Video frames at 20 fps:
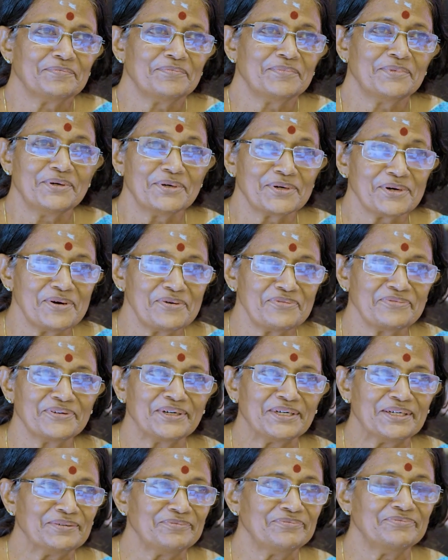more
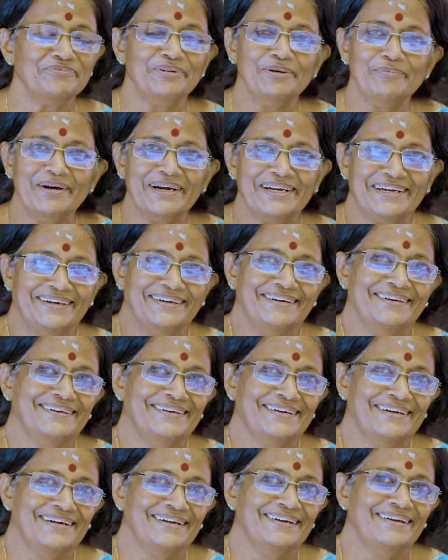of women
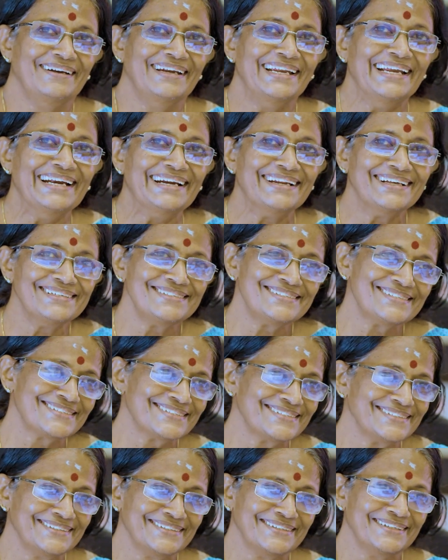
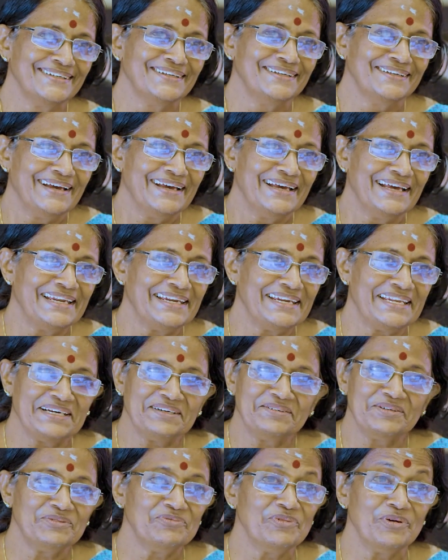leaders, and
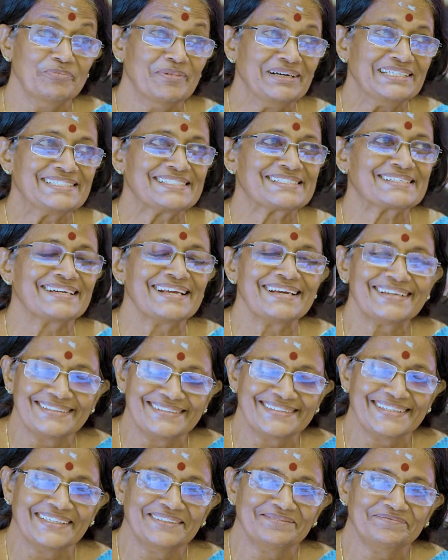our women
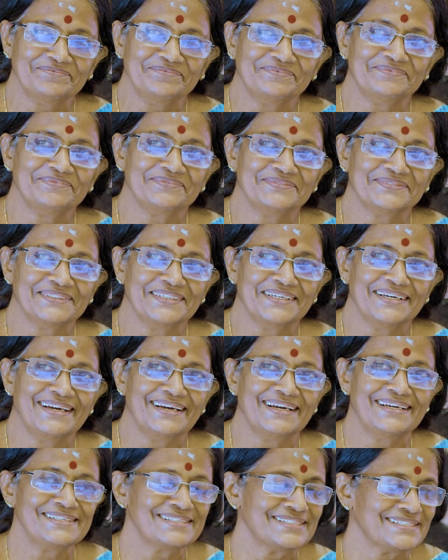strength
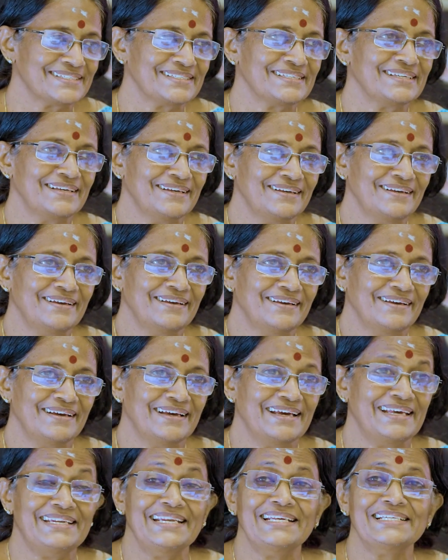is
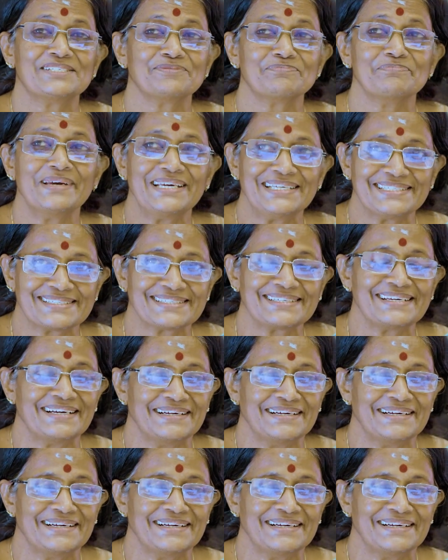at its best.